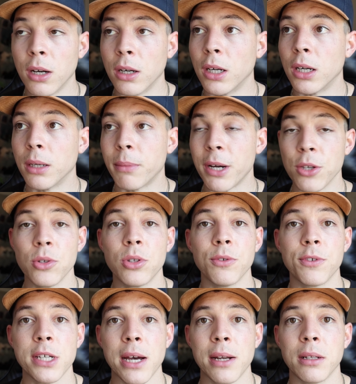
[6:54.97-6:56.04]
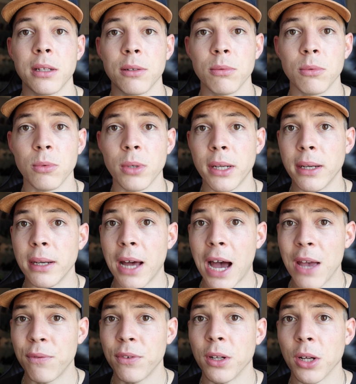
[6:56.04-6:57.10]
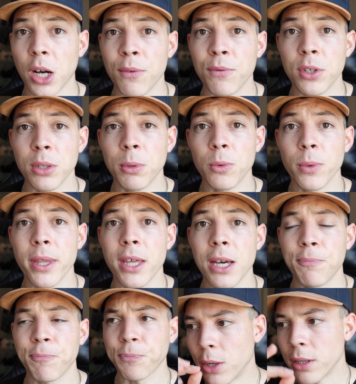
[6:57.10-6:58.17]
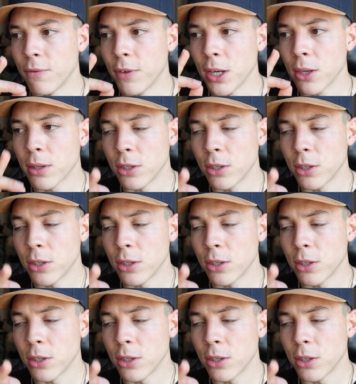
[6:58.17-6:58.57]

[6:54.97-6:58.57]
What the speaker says: on my YouTube channel when I feel comfortable with it. On the video,